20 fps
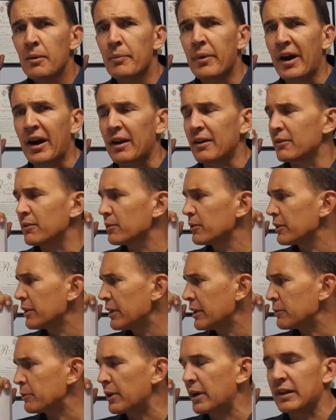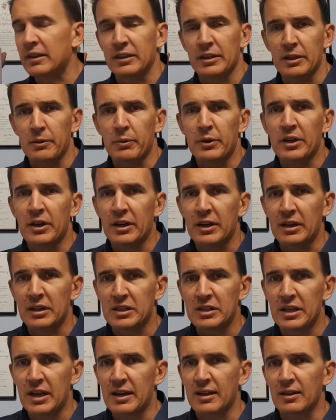but in reality we don't
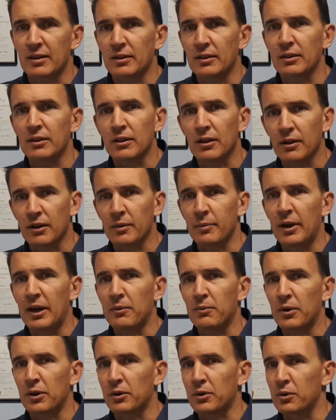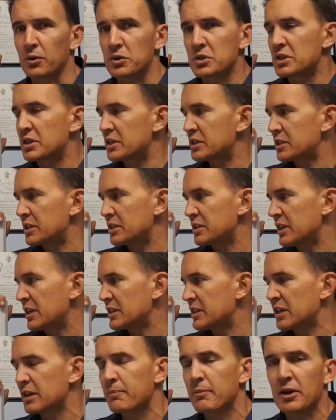understand a lot about what causes this
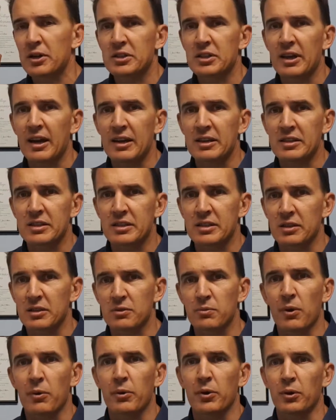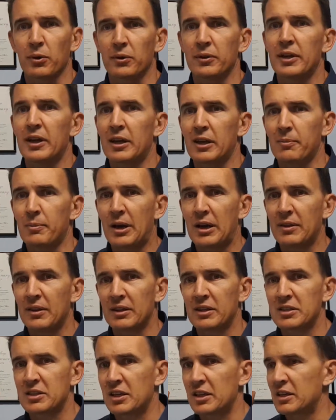disease, and in most cases it's what we call an
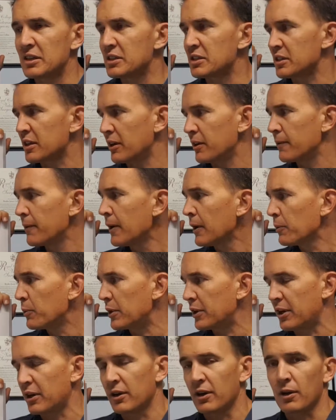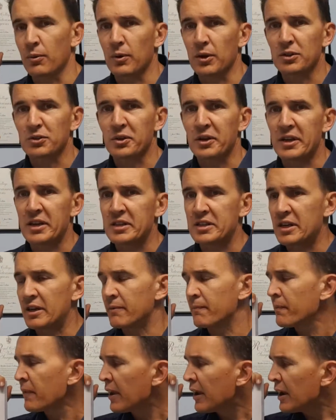idiopathic disease, so we don't know what triggers it.